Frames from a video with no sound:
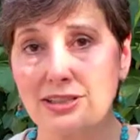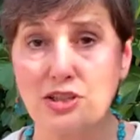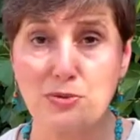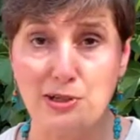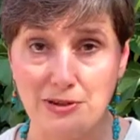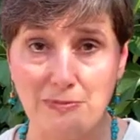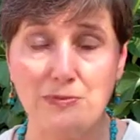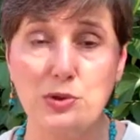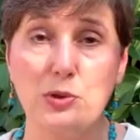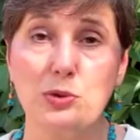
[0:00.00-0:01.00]
Litchman,
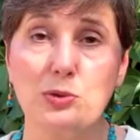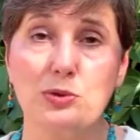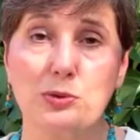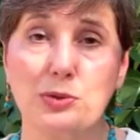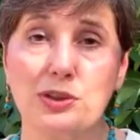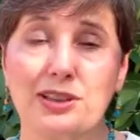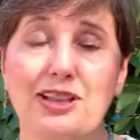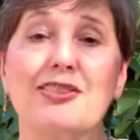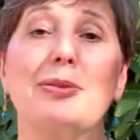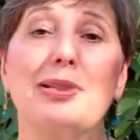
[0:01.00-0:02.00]
who were
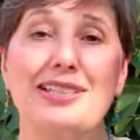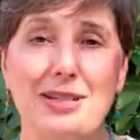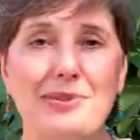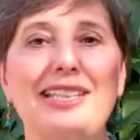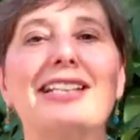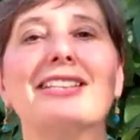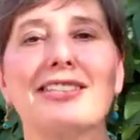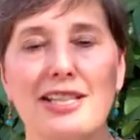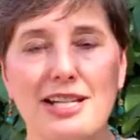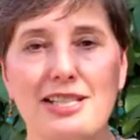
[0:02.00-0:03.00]
giving me some of the
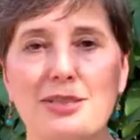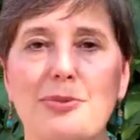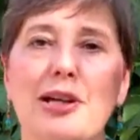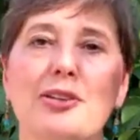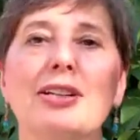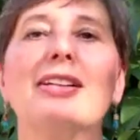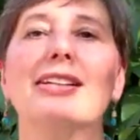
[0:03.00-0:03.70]
insights about